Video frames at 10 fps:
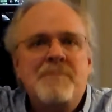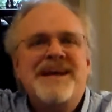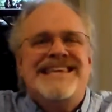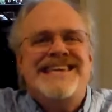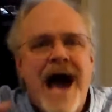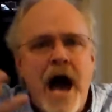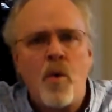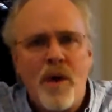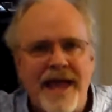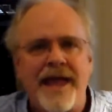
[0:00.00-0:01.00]
but
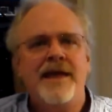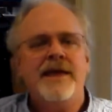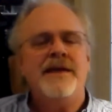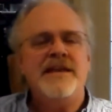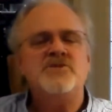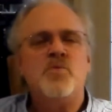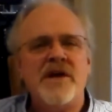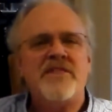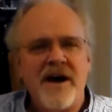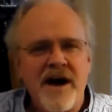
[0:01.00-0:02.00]
Yahweh is
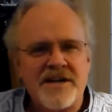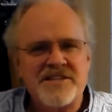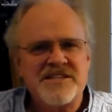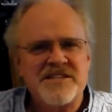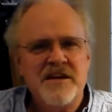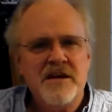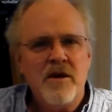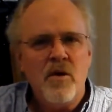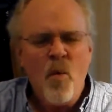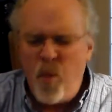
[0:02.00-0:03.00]
with us.
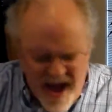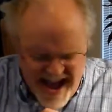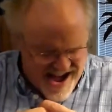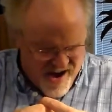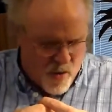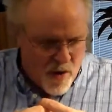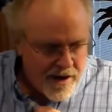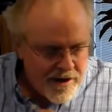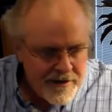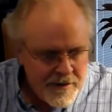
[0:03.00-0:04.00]
Wow!
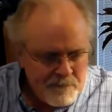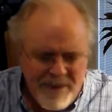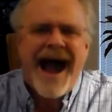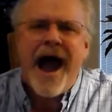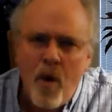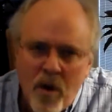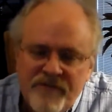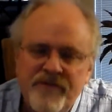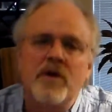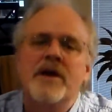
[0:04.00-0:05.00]

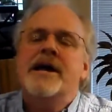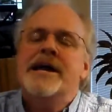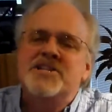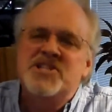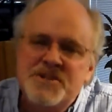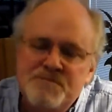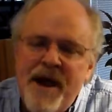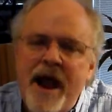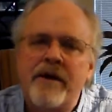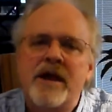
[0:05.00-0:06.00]
Powerful,
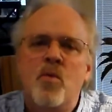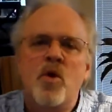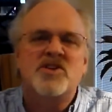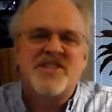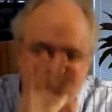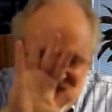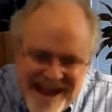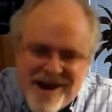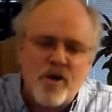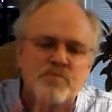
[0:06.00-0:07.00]
inspiring words.
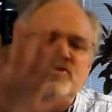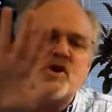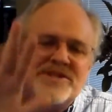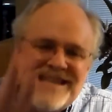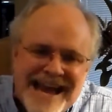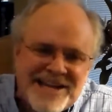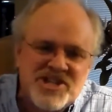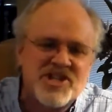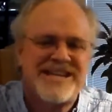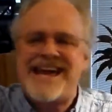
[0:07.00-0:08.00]
Their
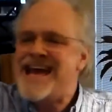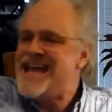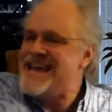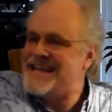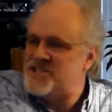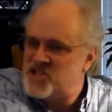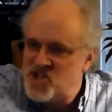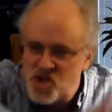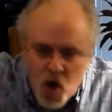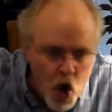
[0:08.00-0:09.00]
protection is
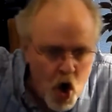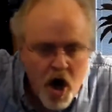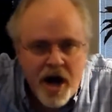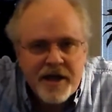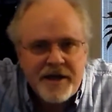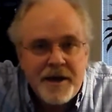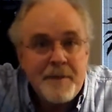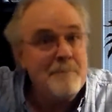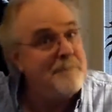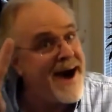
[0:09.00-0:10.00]
gone,
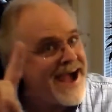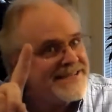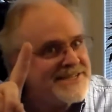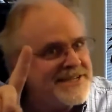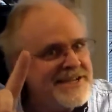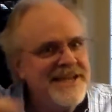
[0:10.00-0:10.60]
but